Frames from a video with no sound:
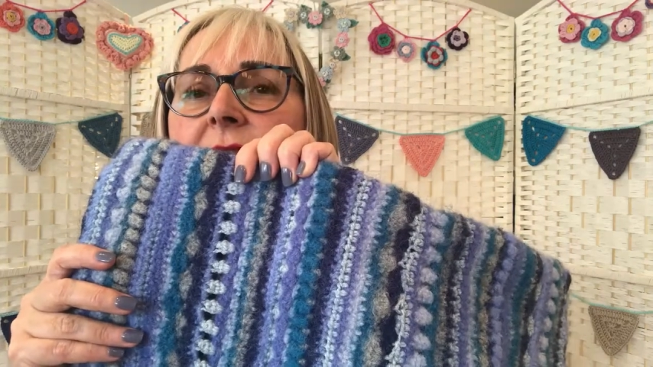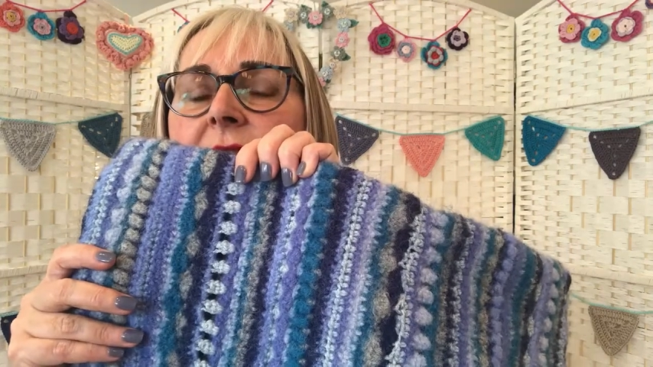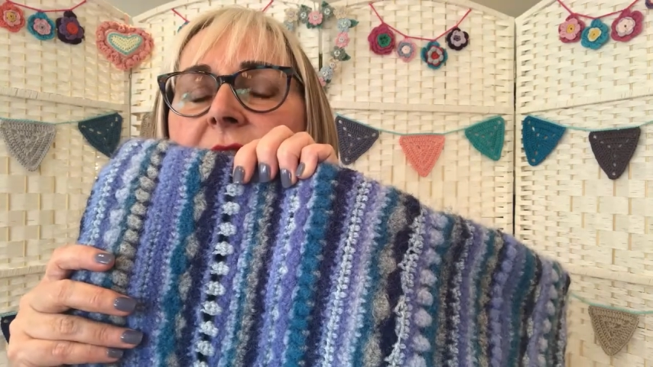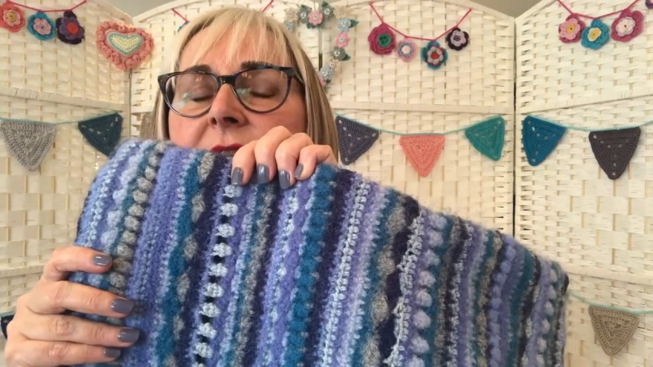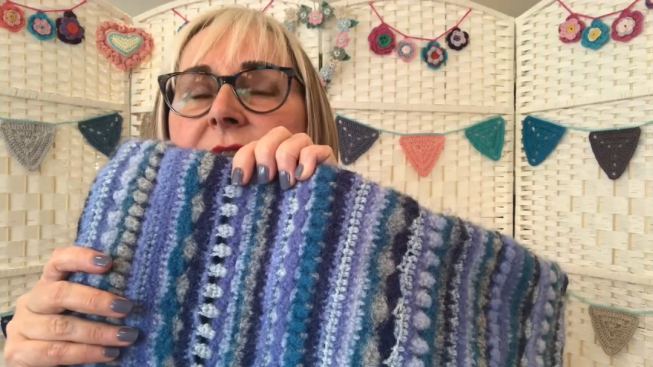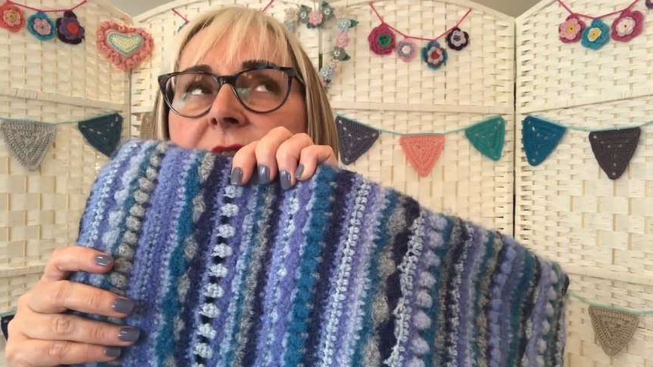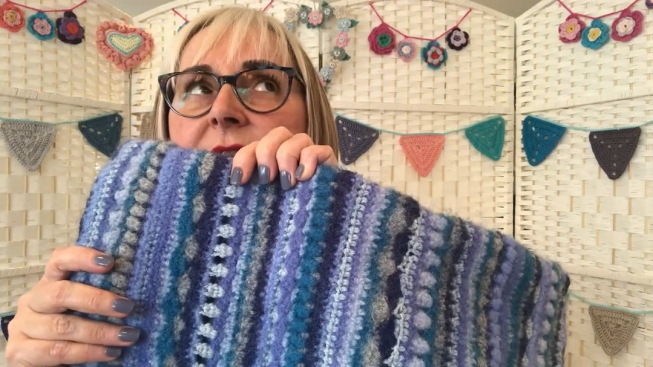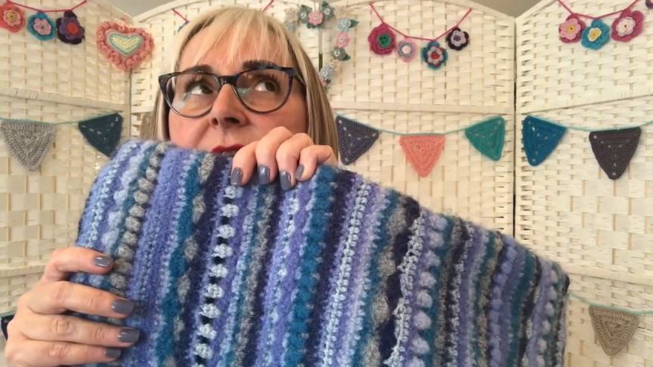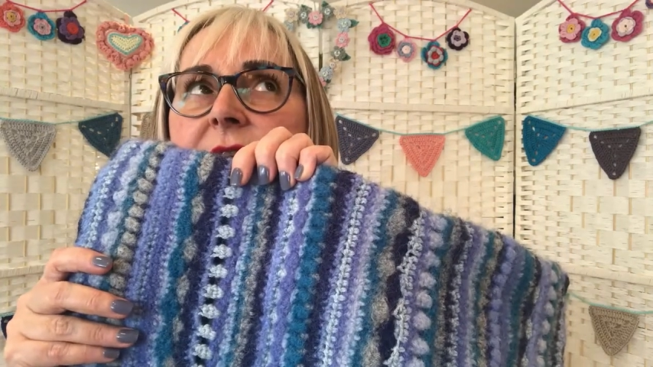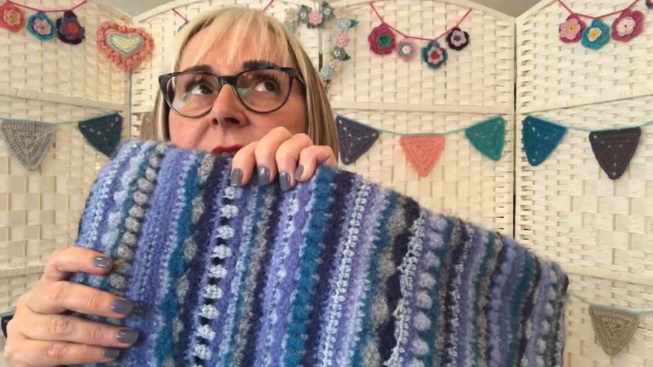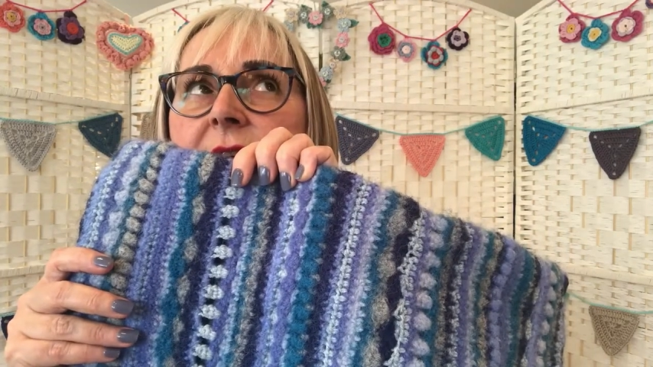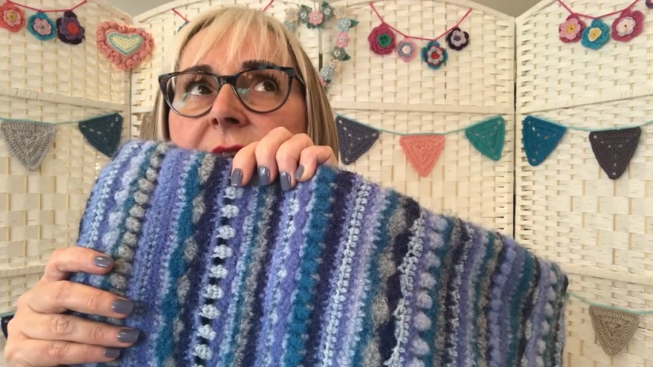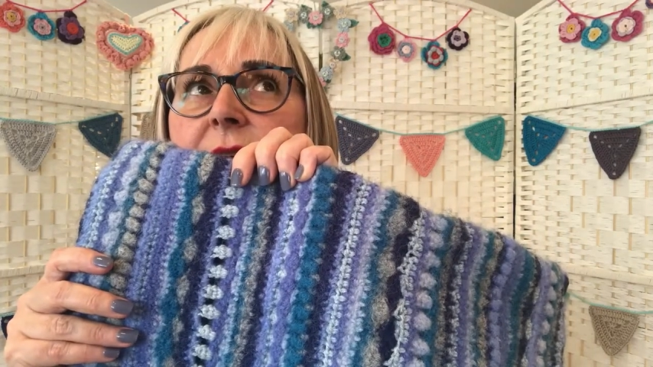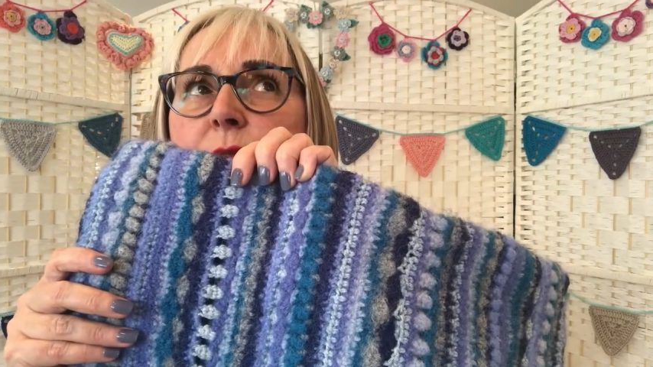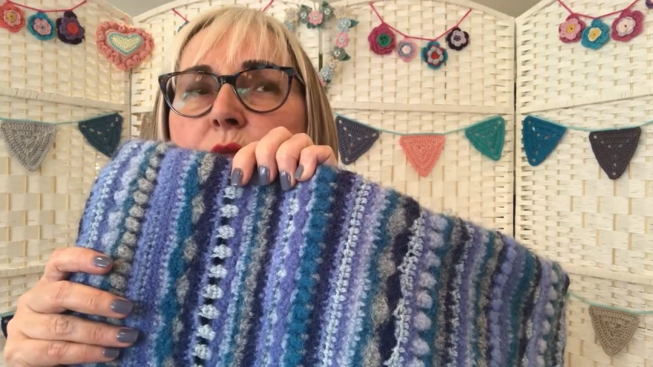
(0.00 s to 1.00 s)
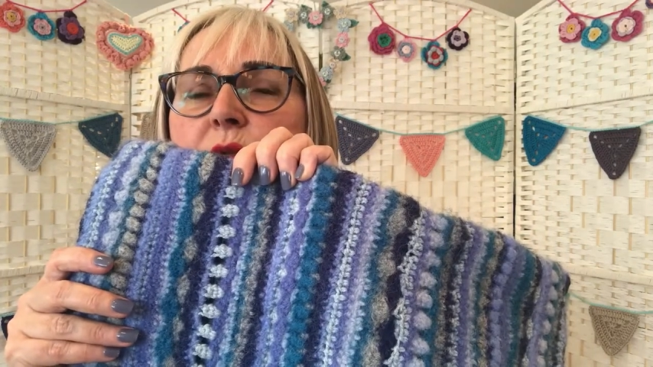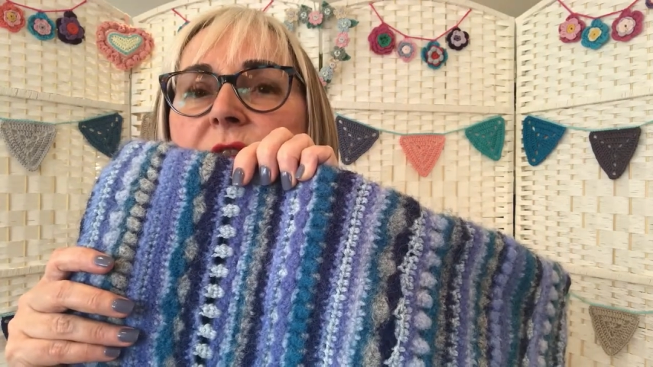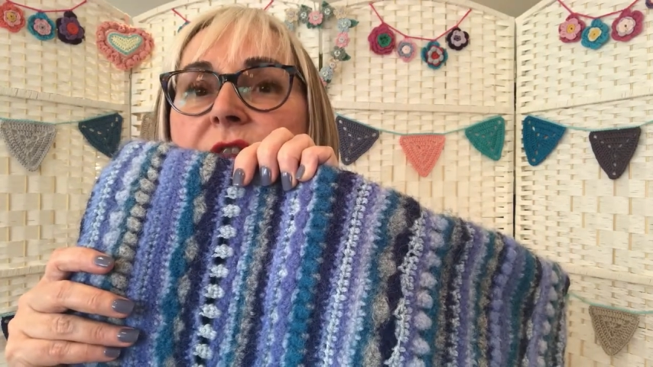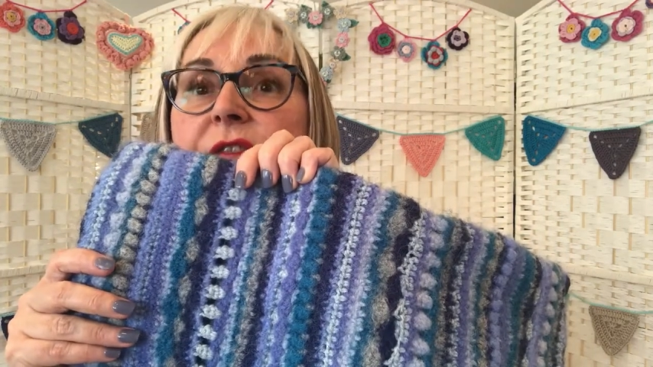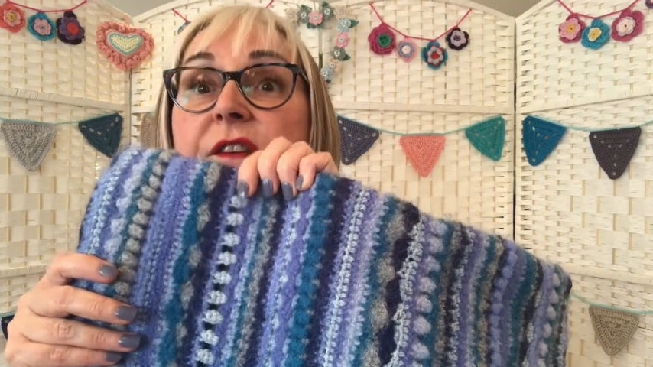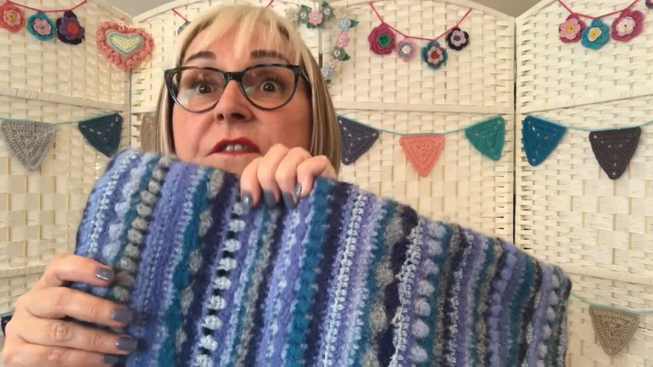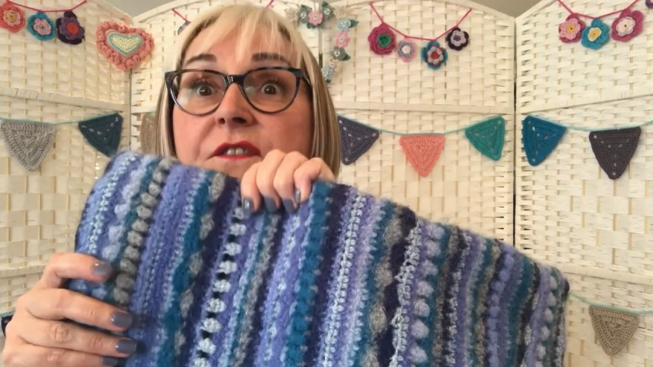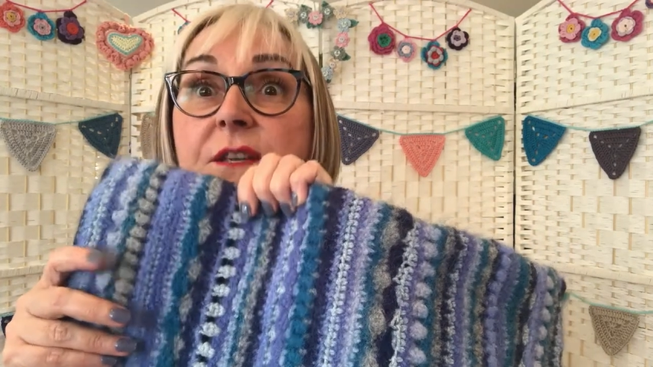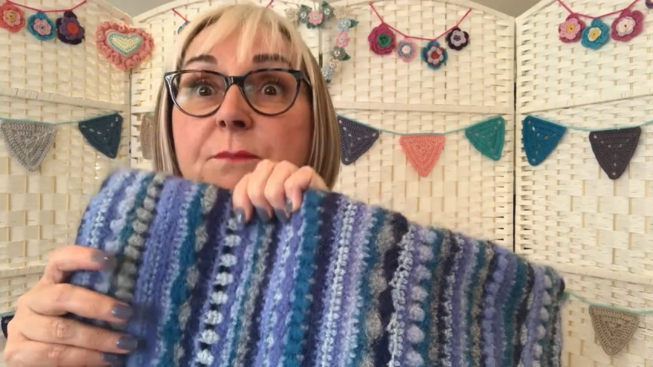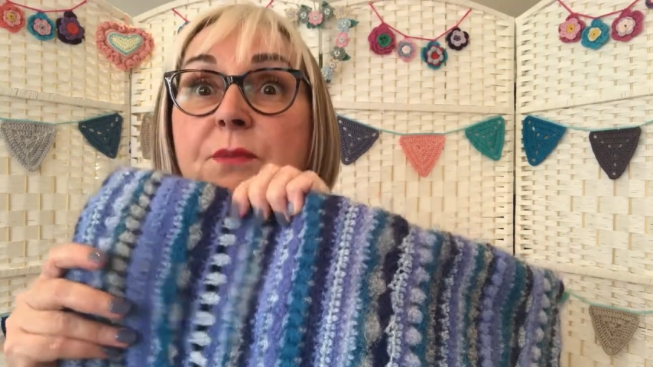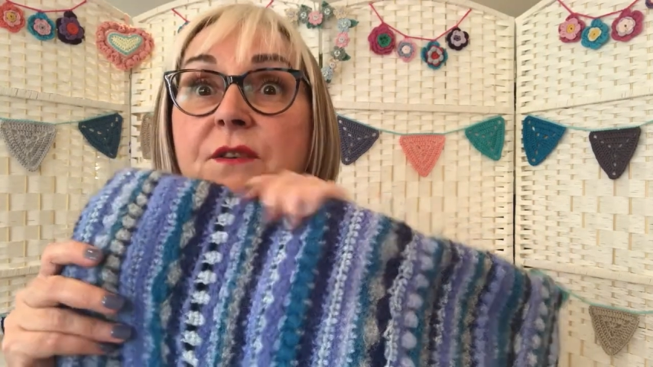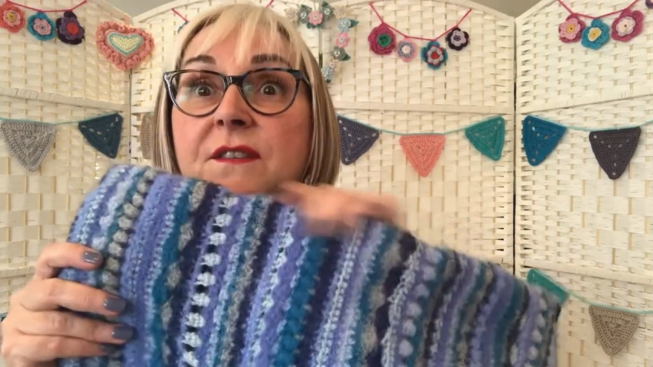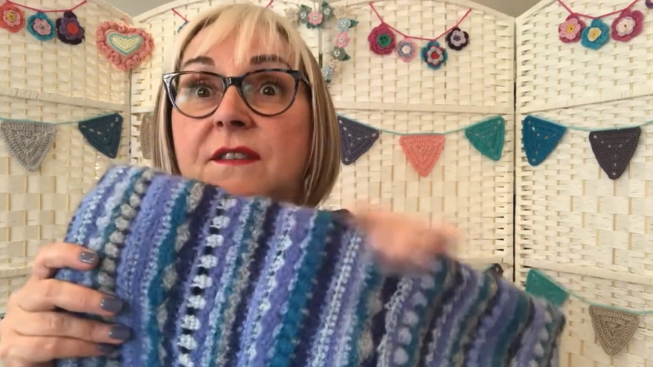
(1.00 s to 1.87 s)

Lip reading: it was 50%